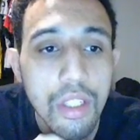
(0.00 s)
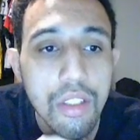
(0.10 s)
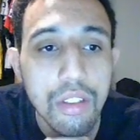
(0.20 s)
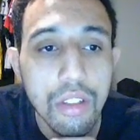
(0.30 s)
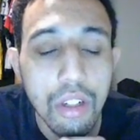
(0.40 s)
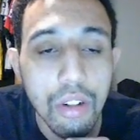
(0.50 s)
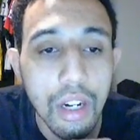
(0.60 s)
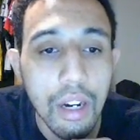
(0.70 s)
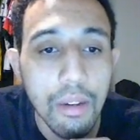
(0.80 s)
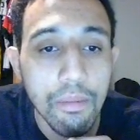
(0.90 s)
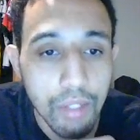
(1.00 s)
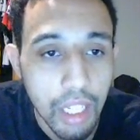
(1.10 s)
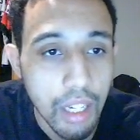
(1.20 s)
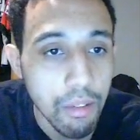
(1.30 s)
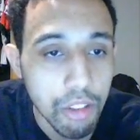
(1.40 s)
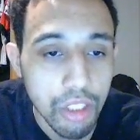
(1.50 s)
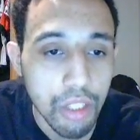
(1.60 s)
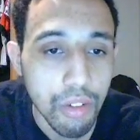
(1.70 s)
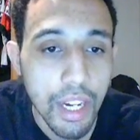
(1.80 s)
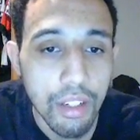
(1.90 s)
So yeah, we're just
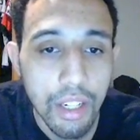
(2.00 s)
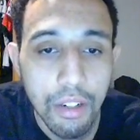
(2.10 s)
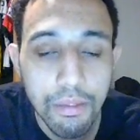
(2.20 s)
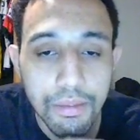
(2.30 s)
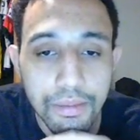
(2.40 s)
gonna ride her out.